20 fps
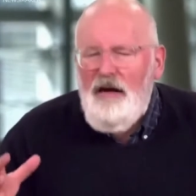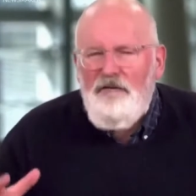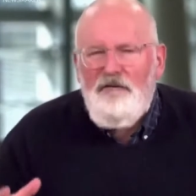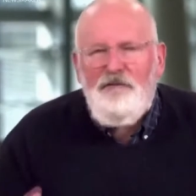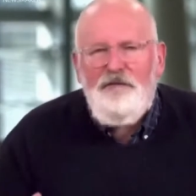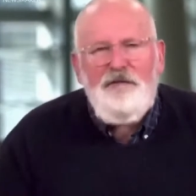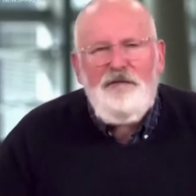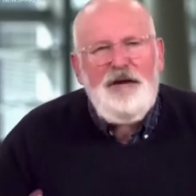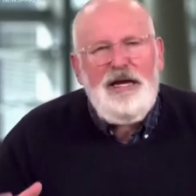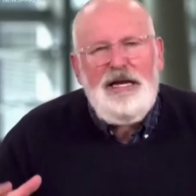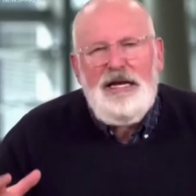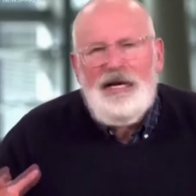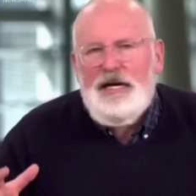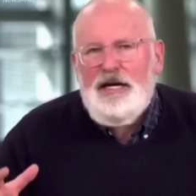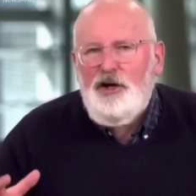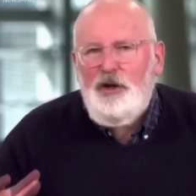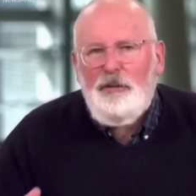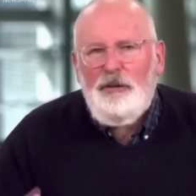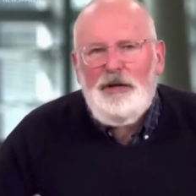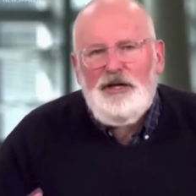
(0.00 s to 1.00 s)
every
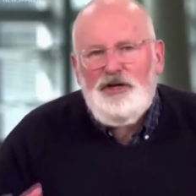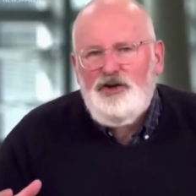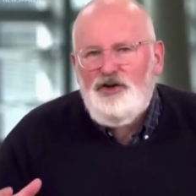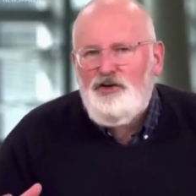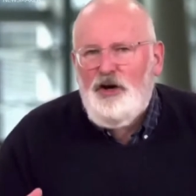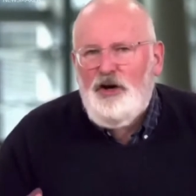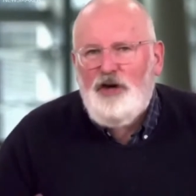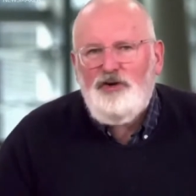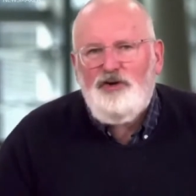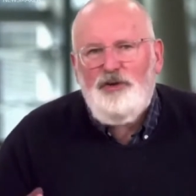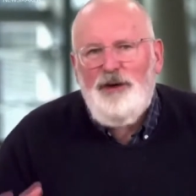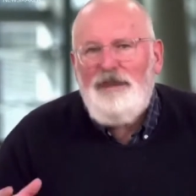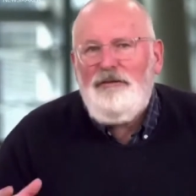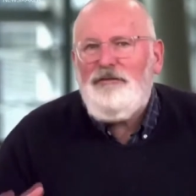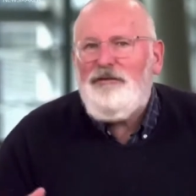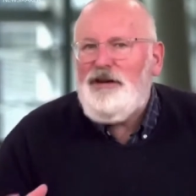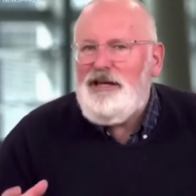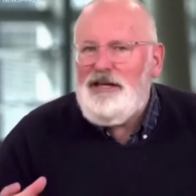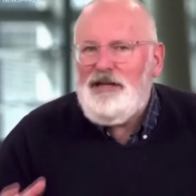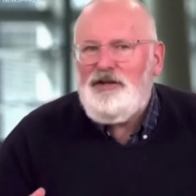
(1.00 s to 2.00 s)
economic structure,
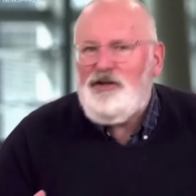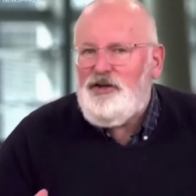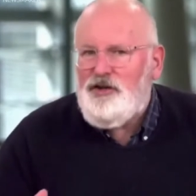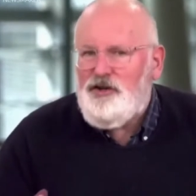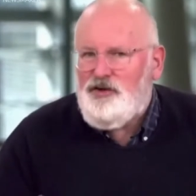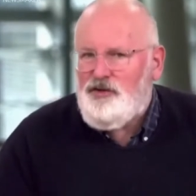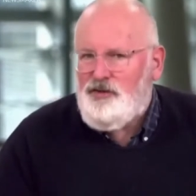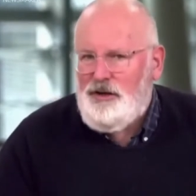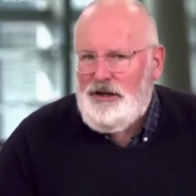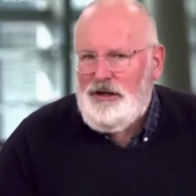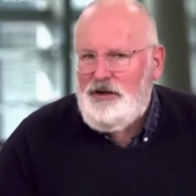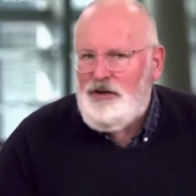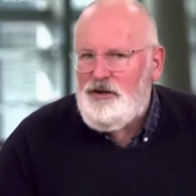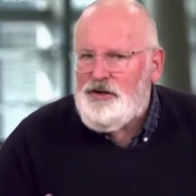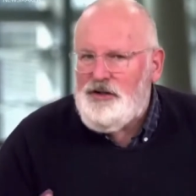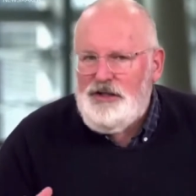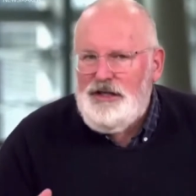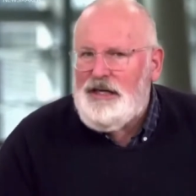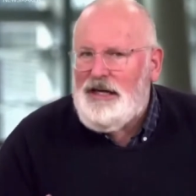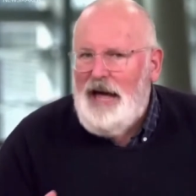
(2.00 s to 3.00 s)
every industry.
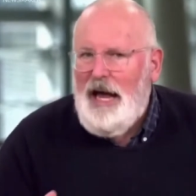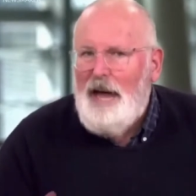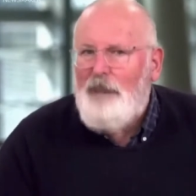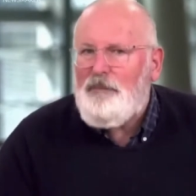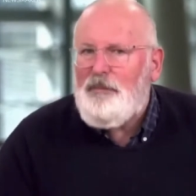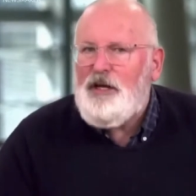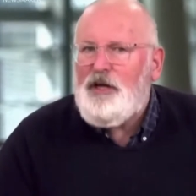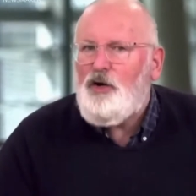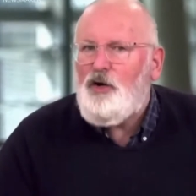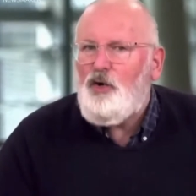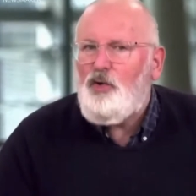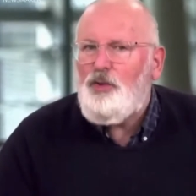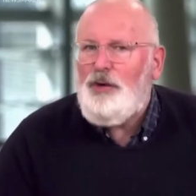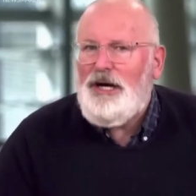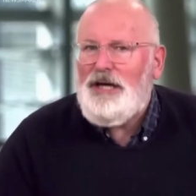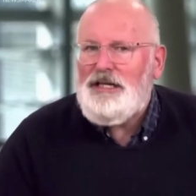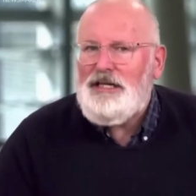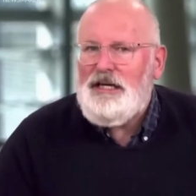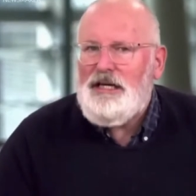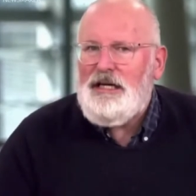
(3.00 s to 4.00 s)
You see it happening
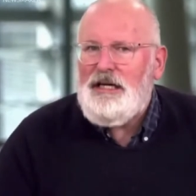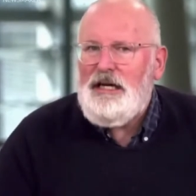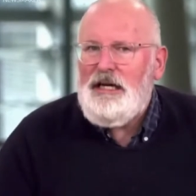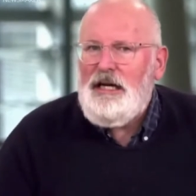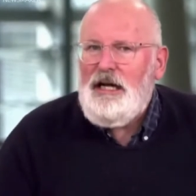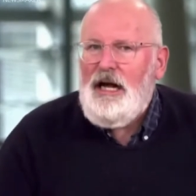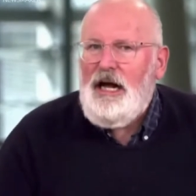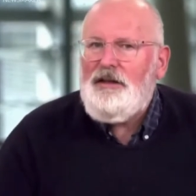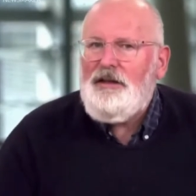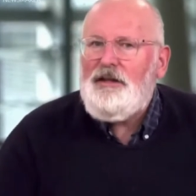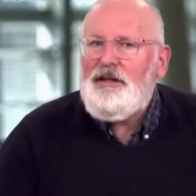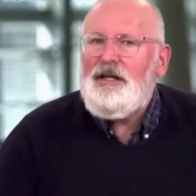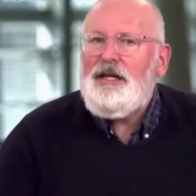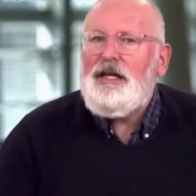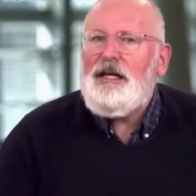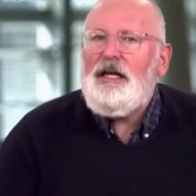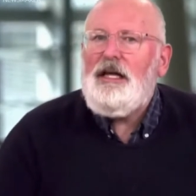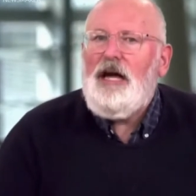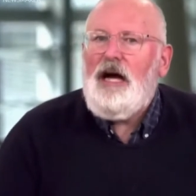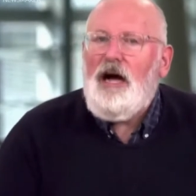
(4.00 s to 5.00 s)
already. And
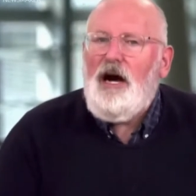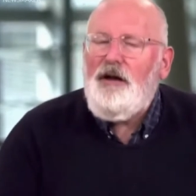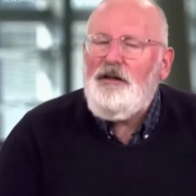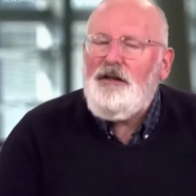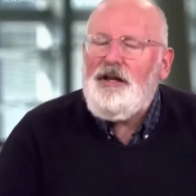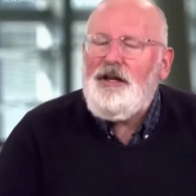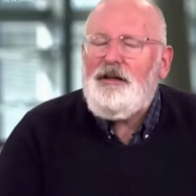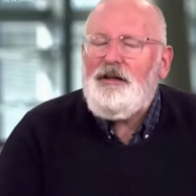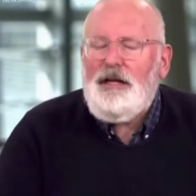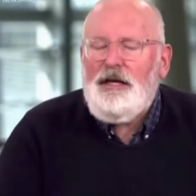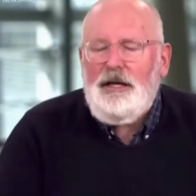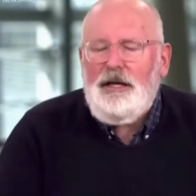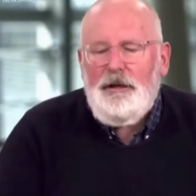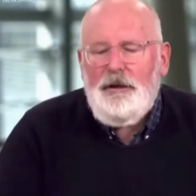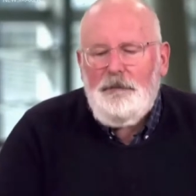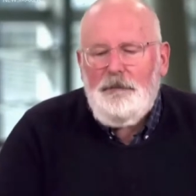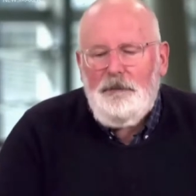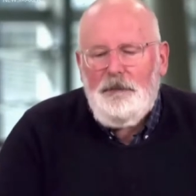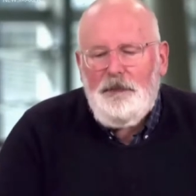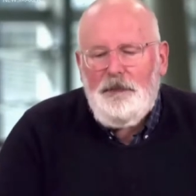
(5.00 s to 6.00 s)
I think the
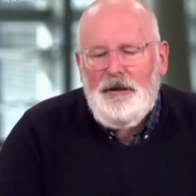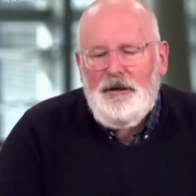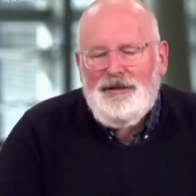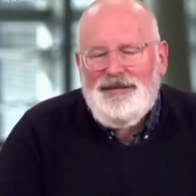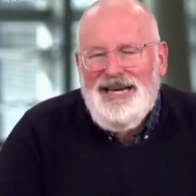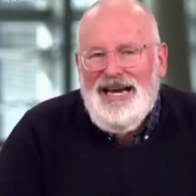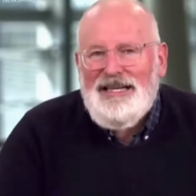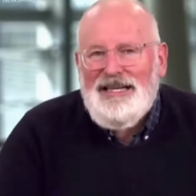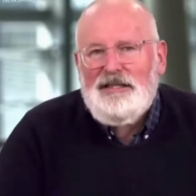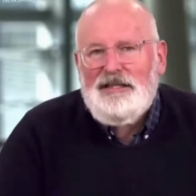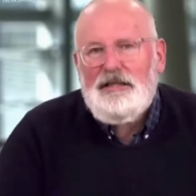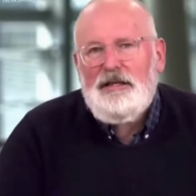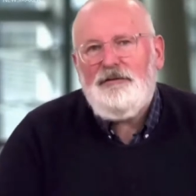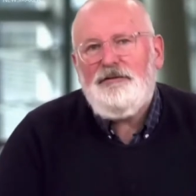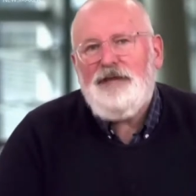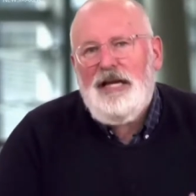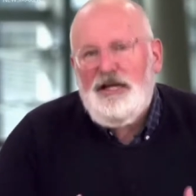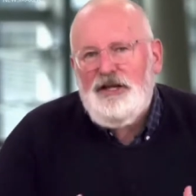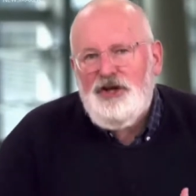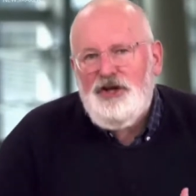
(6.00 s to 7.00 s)
task
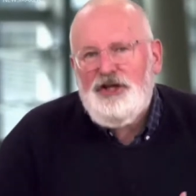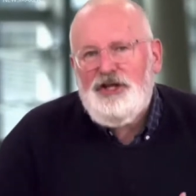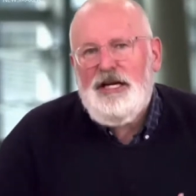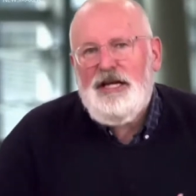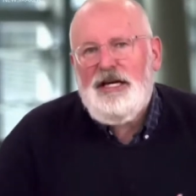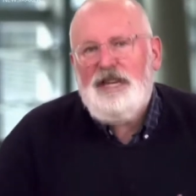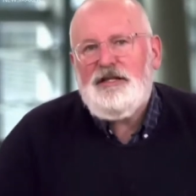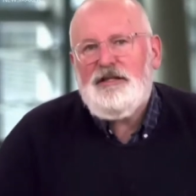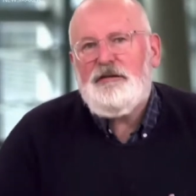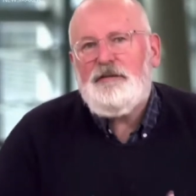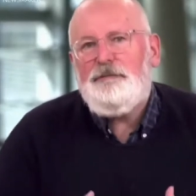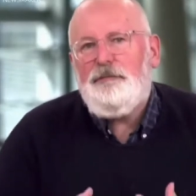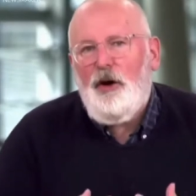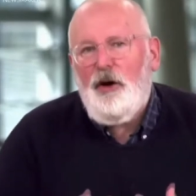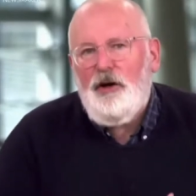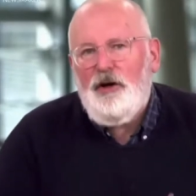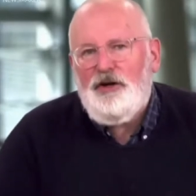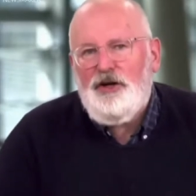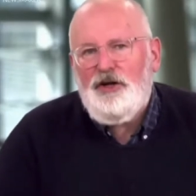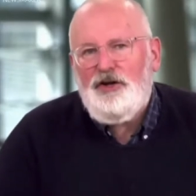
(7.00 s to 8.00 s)
of legislators, of
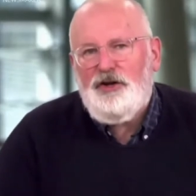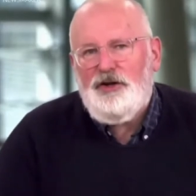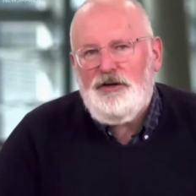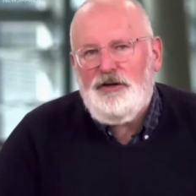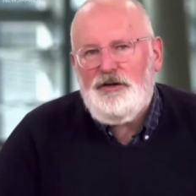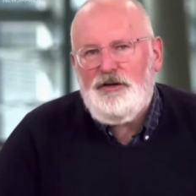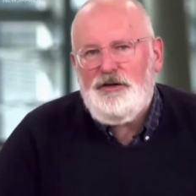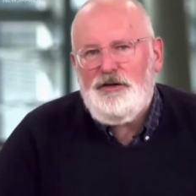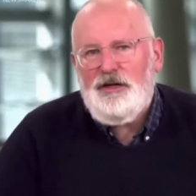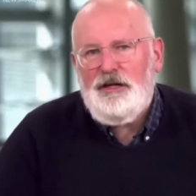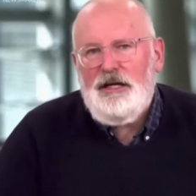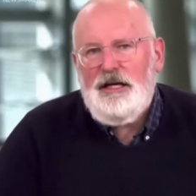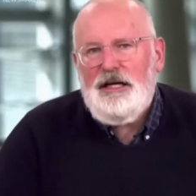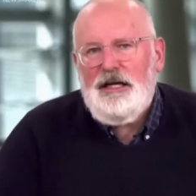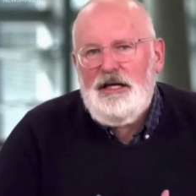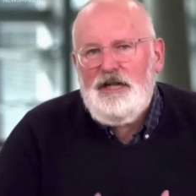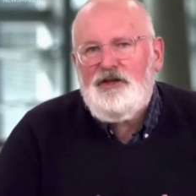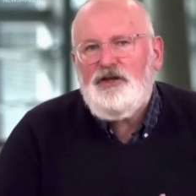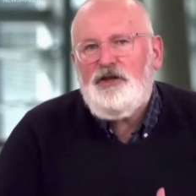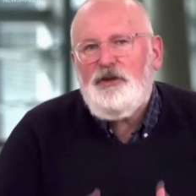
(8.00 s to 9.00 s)
politicians,
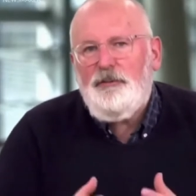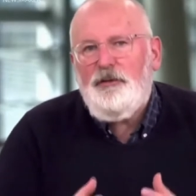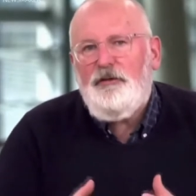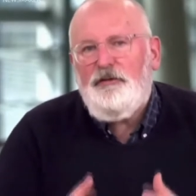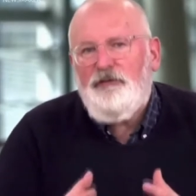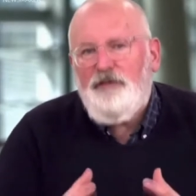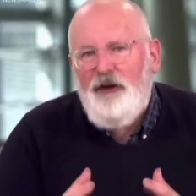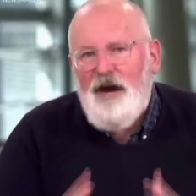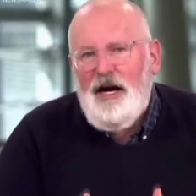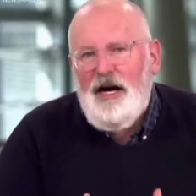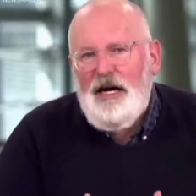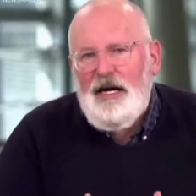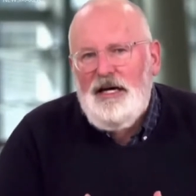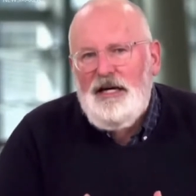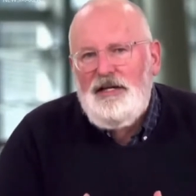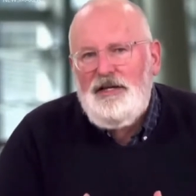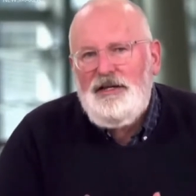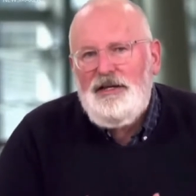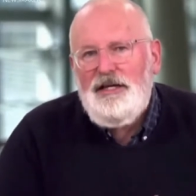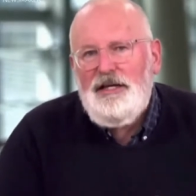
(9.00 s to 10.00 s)
is to
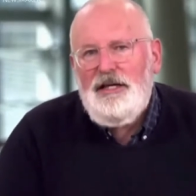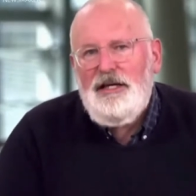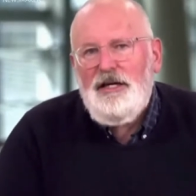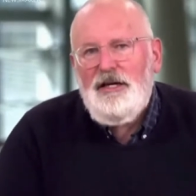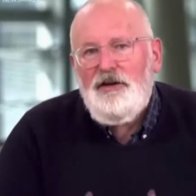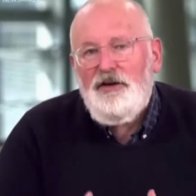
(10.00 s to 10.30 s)
provide